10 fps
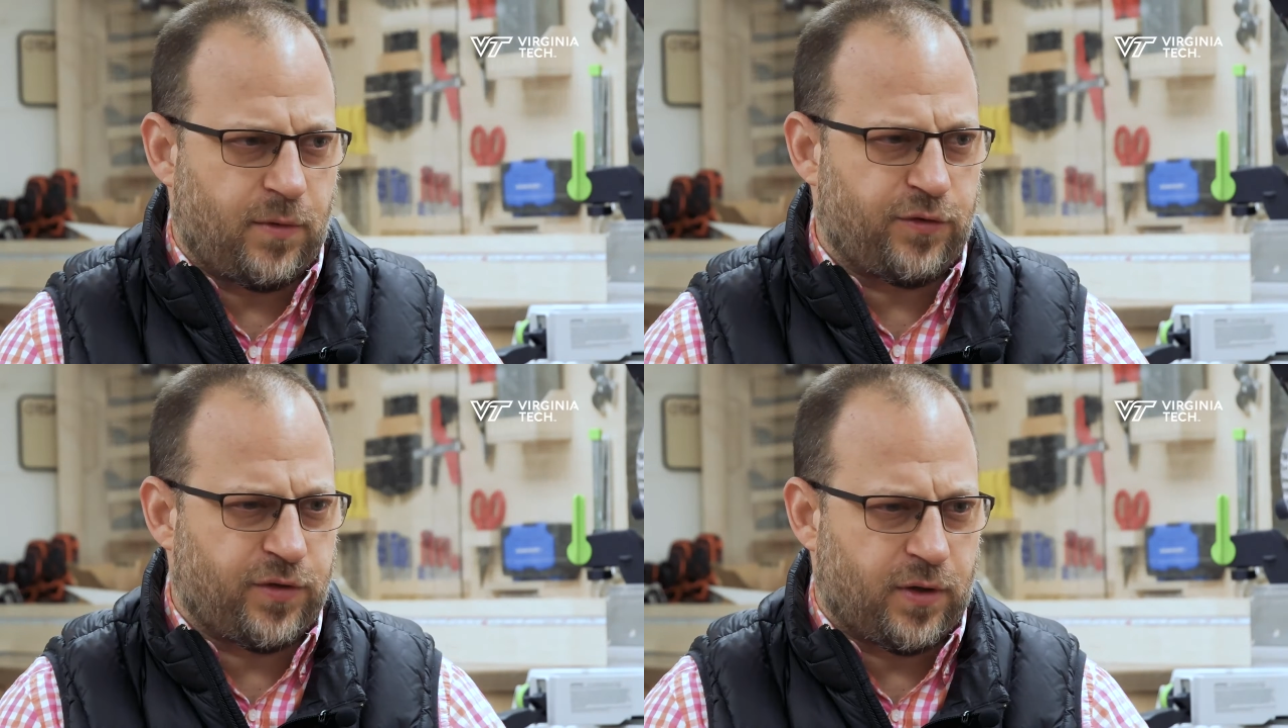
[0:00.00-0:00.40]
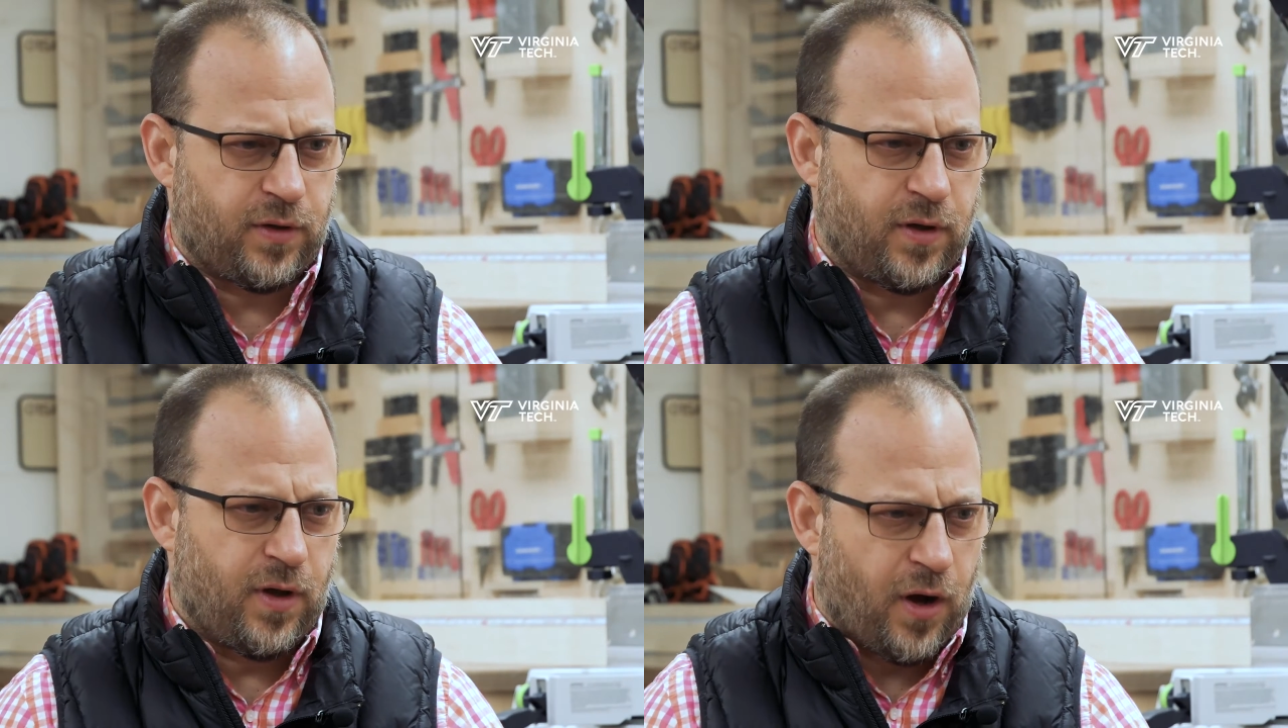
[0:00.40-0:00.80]
mostly
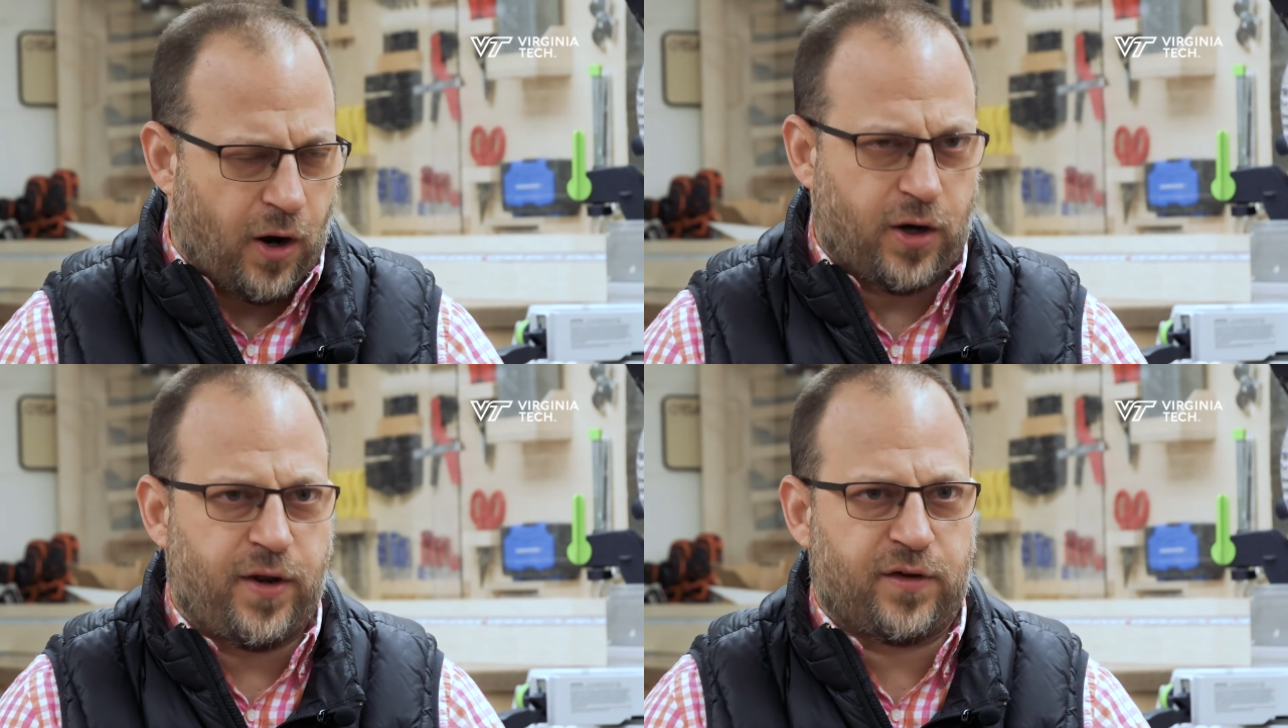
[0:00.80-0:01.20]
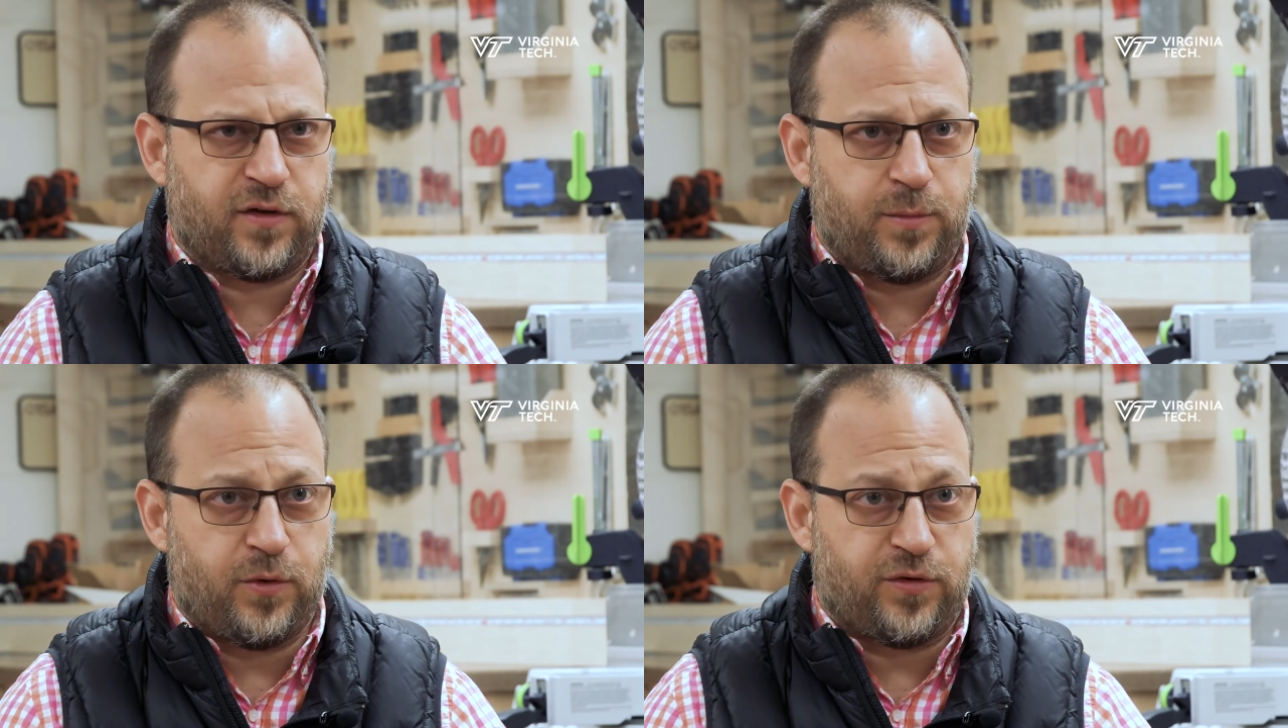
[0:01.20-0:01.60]
architects
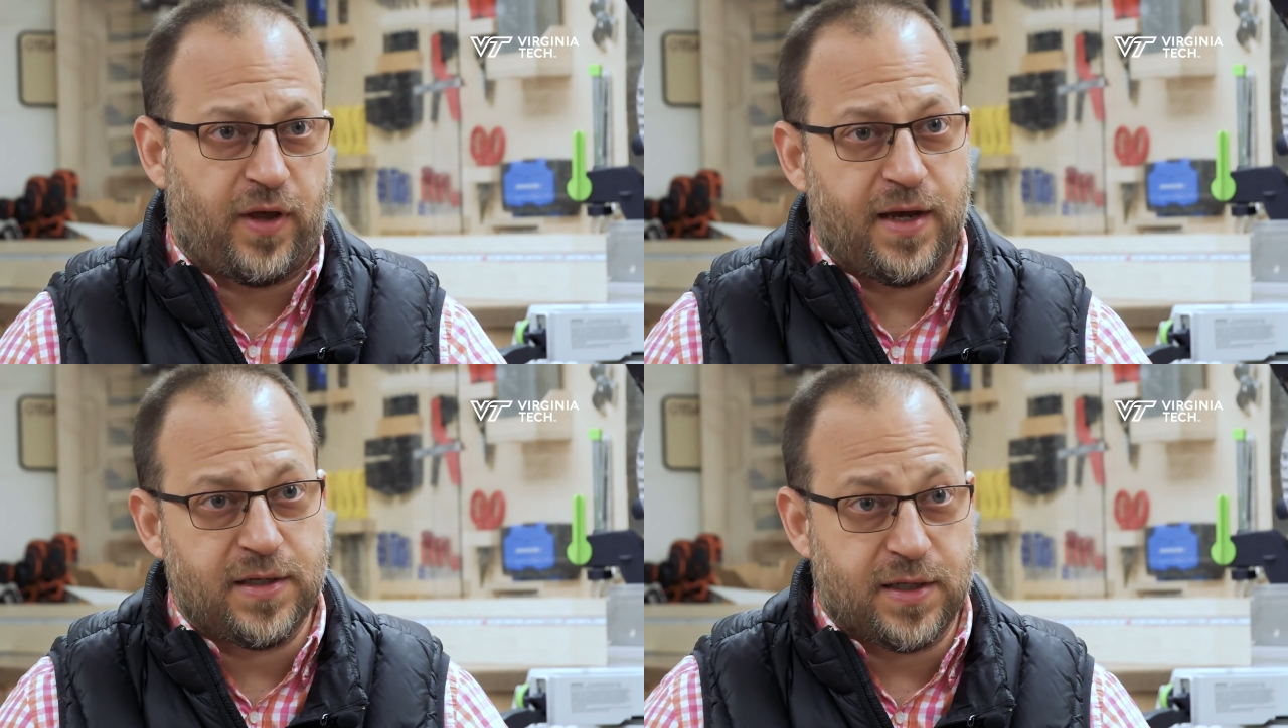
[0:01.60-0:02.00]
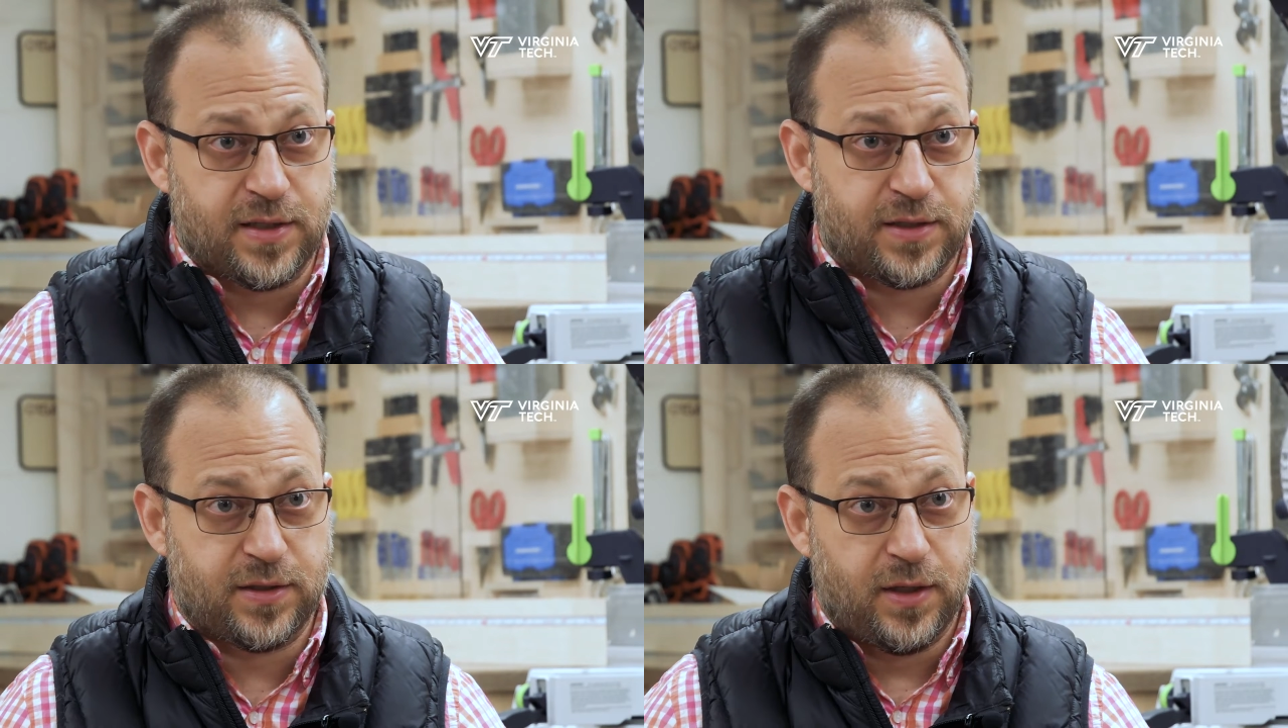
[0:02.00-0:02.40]
and computer
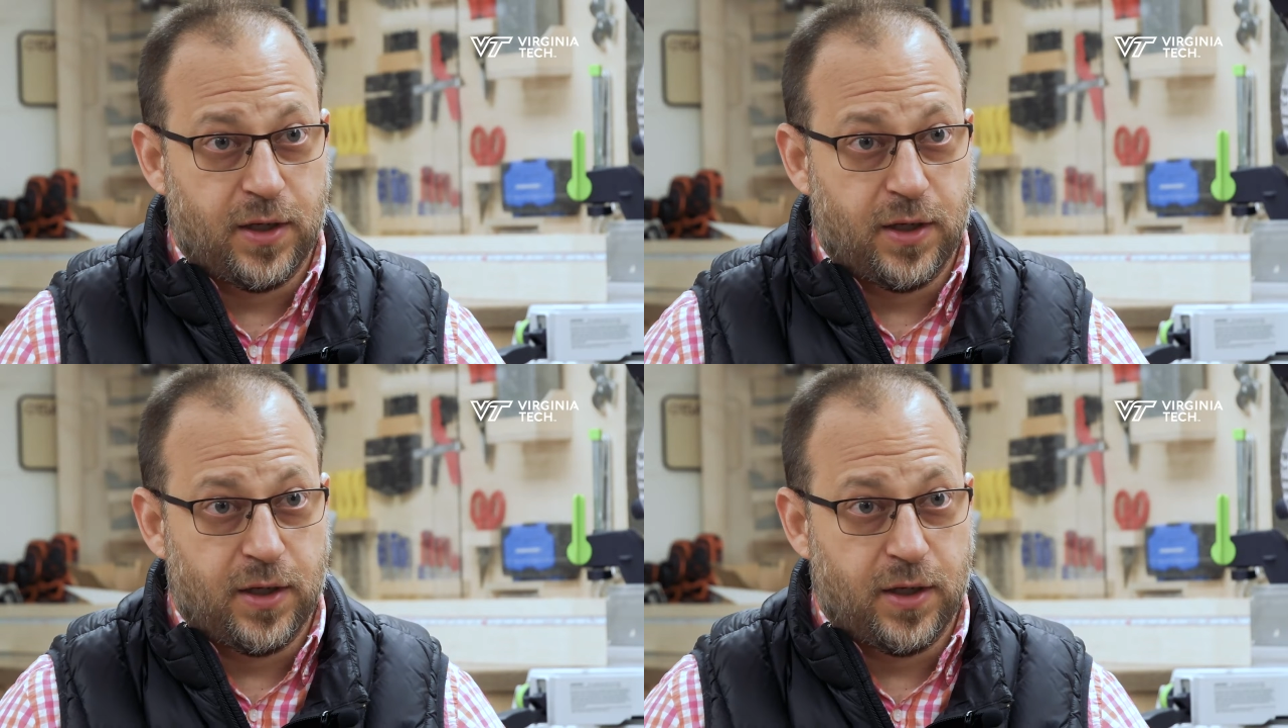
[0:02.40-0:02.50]
scientists